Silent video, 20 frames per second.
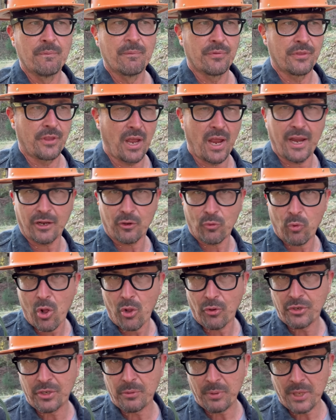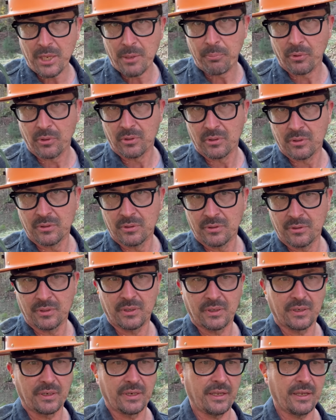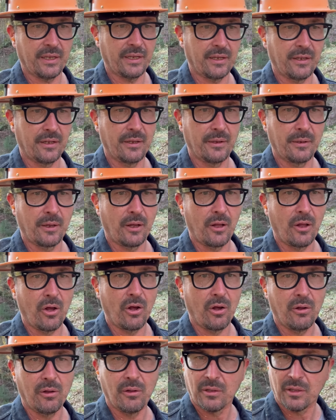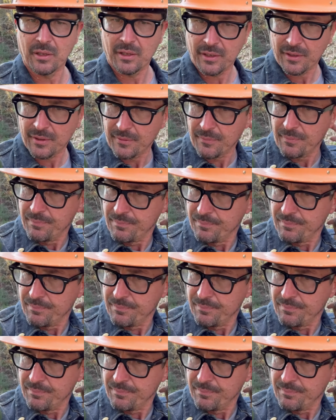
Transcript: the high quality people. Uh, all uh,